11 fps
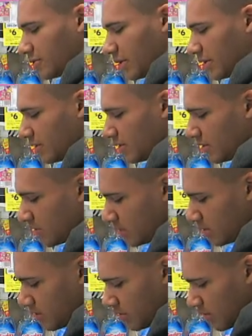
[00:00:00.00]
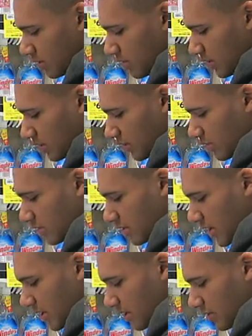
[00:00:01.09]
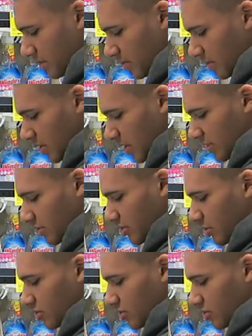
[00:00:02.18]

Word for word: one, it doesn't say it's too